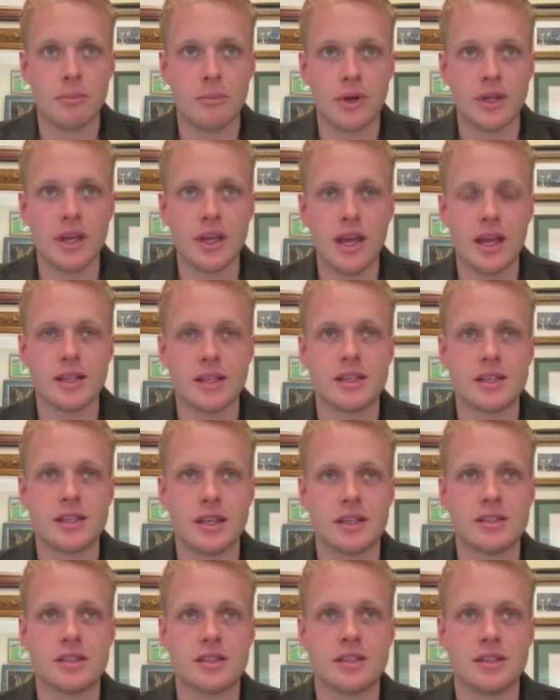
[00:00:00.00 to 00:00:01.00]
But yeah,
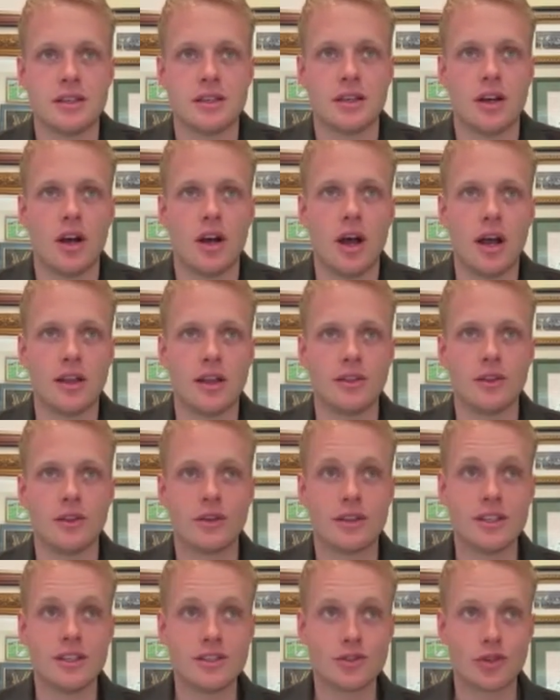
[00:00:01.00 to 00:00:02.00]

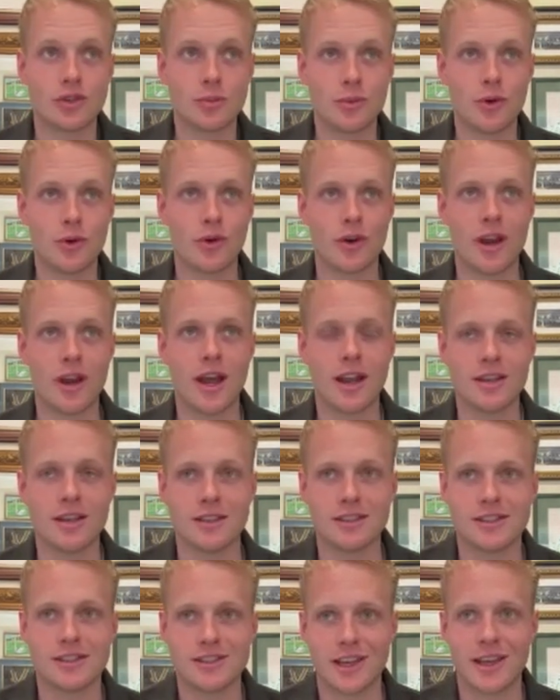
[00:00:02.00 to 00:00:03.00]
look, this Triple
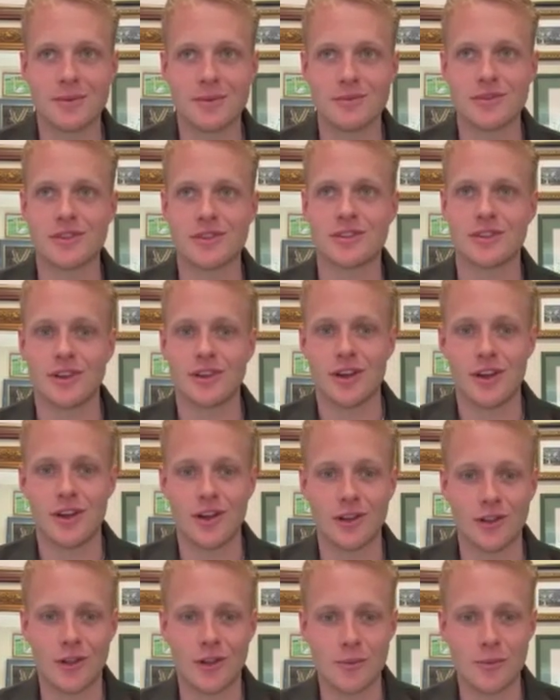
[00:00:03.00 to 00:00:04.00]
Crown seems
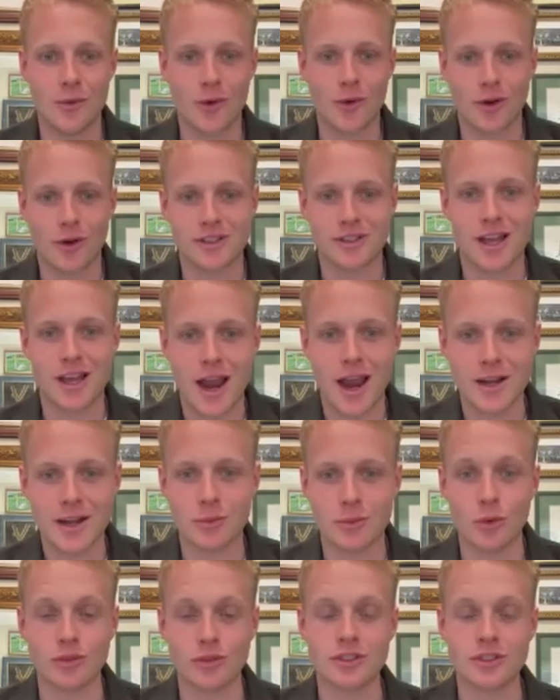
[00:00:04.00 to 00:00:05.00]
a lot more
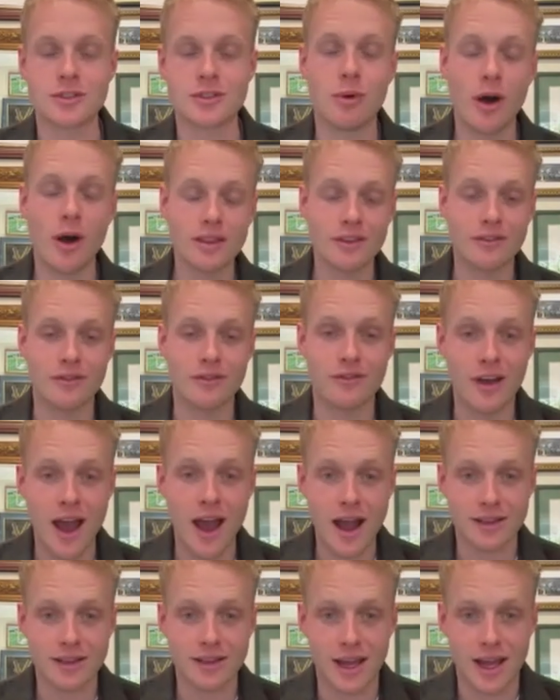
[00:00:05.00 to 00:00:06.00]
attainable, despite the
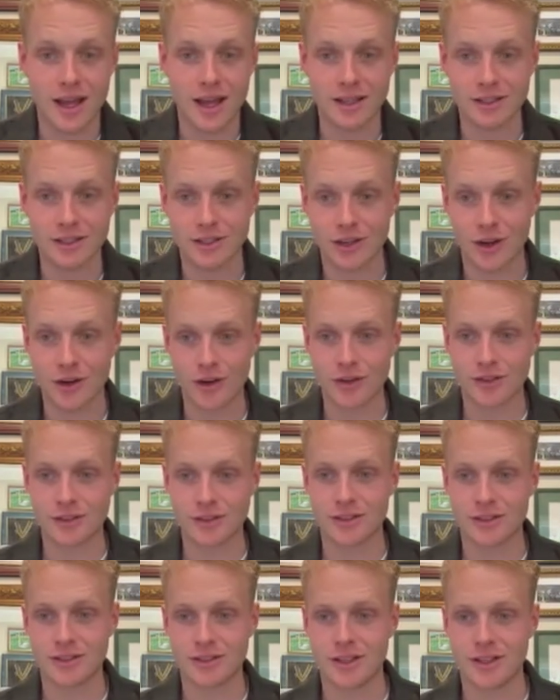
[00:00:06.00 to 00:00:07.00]
fact that,
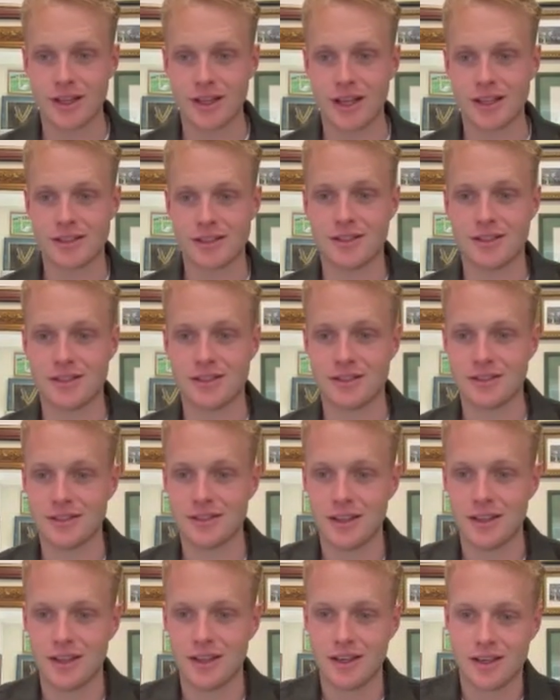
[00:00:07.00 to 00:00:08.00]
it's
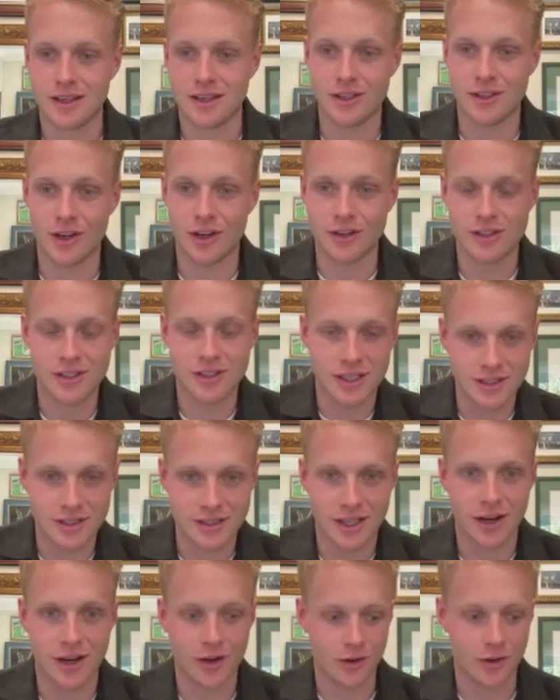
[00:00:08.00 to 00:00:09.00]

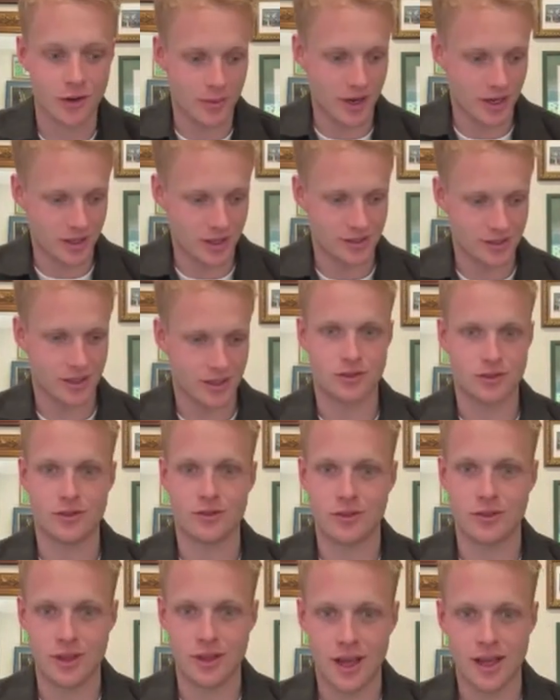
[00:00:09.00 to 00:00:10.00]
1600 meters, then
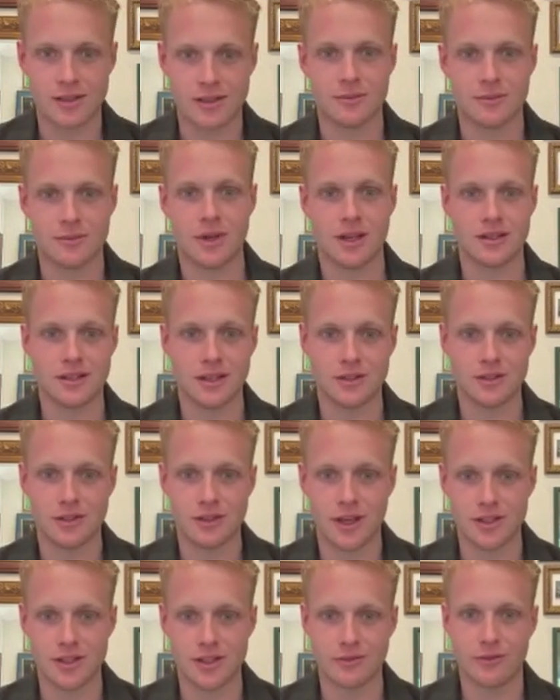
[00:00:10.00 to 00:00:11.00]
2000 meters, then
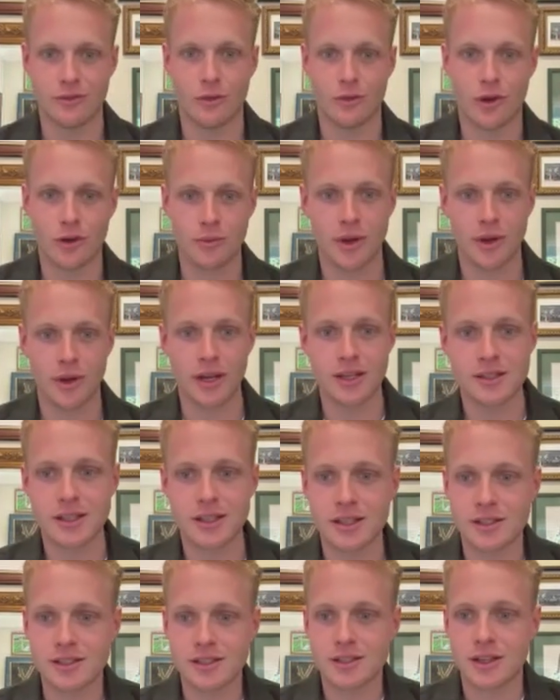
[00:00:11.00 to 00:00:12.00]
2400 meters.
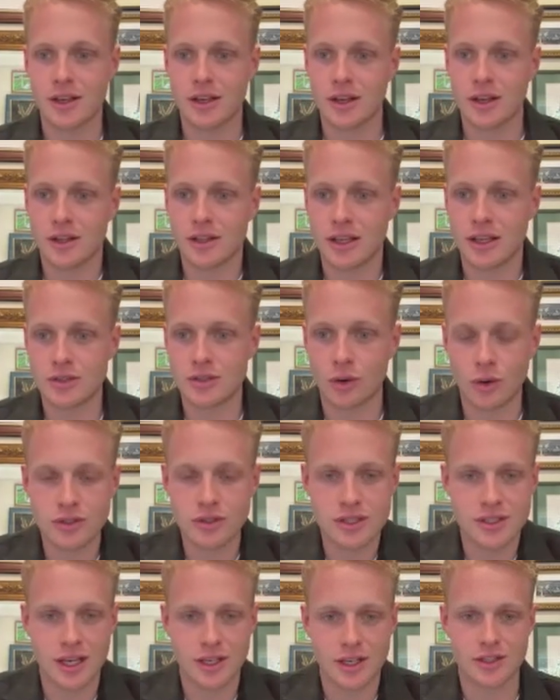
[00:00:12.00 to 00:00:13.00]
These
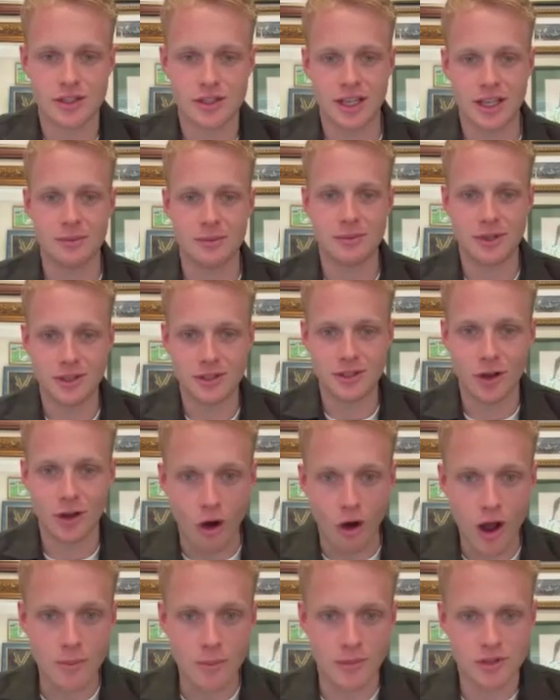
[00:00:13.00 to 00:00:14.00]
horses actually get a bit of
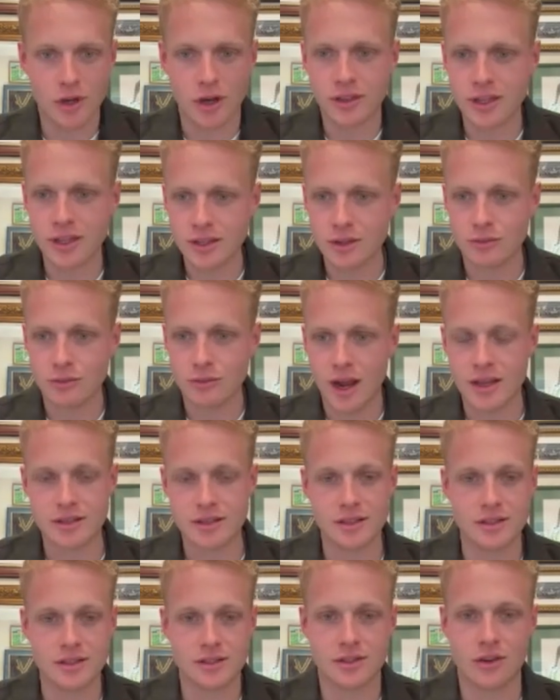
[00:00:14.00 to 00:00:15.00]
time, but I think the
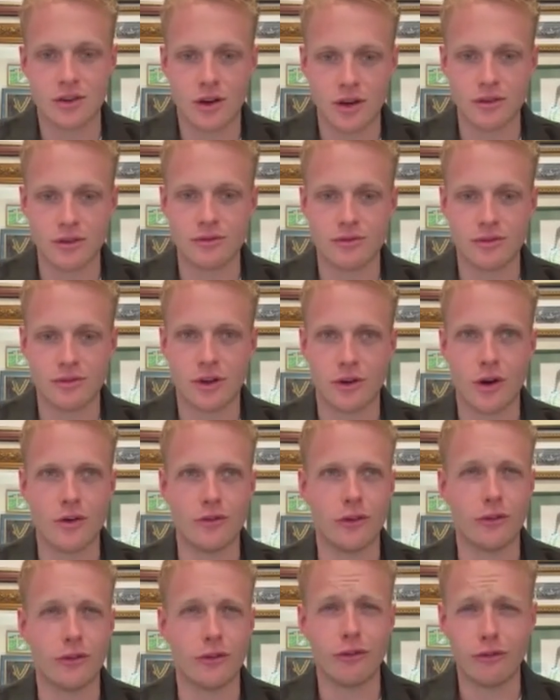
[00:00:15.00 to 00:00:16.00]
races kind of are
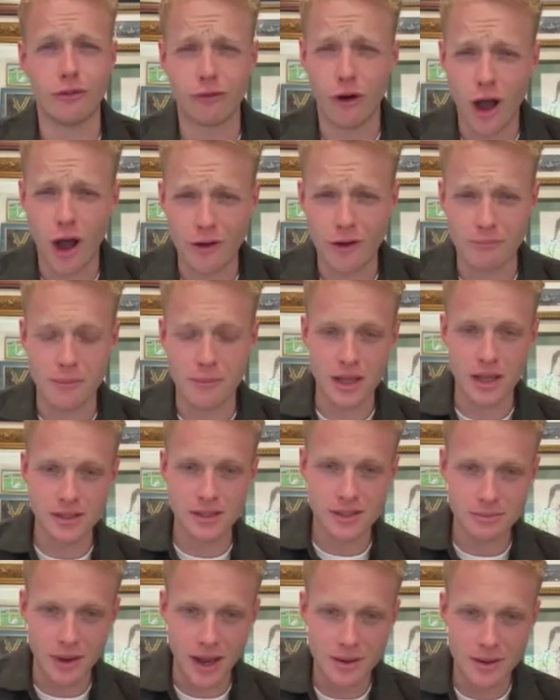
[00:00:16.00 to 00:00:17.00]
over 5
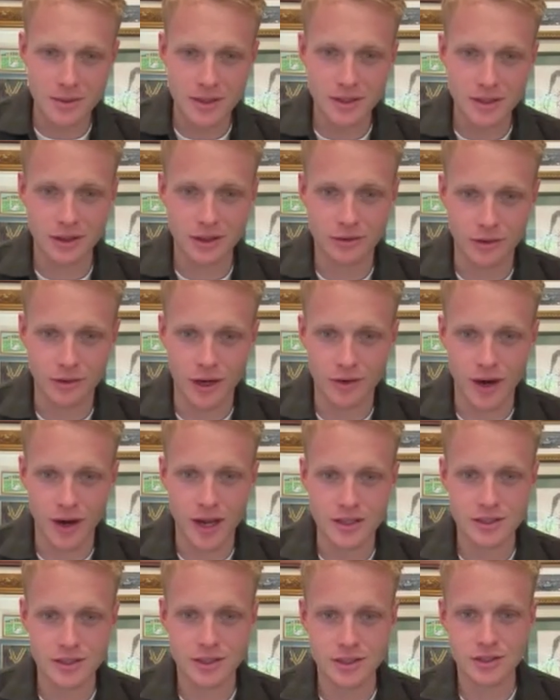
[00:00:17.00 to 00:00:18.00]
months, maybe the three
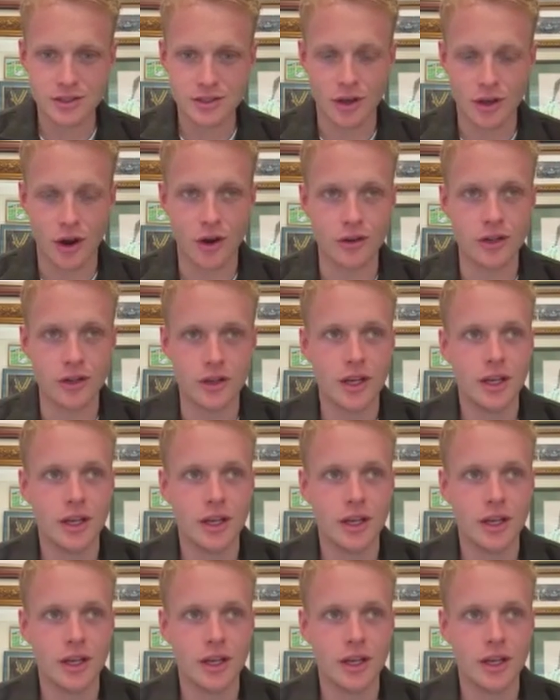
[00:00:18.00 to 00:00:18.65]
races. So,